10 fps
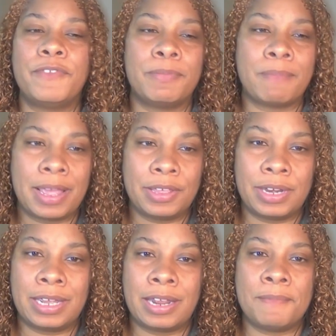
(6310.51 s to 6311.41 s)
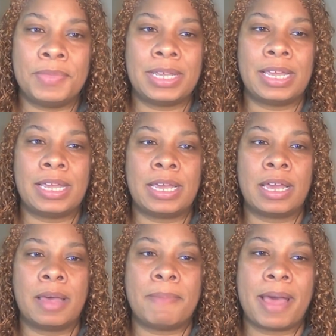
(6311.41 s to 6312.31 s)
For my unit, I'm
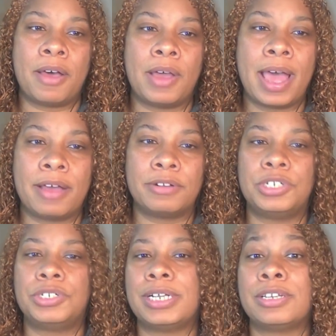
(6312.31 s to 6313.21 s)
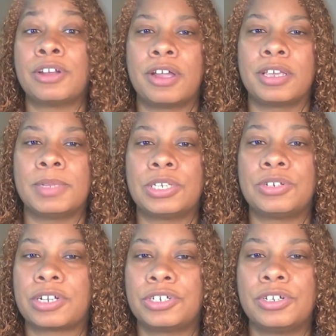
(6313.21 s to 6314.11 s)
thinking about how to trace an argument
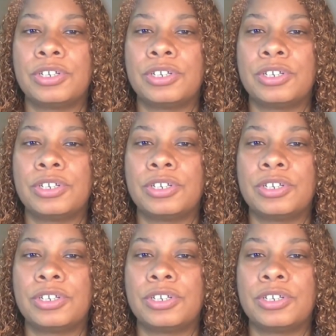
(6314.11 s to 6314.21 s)
structure.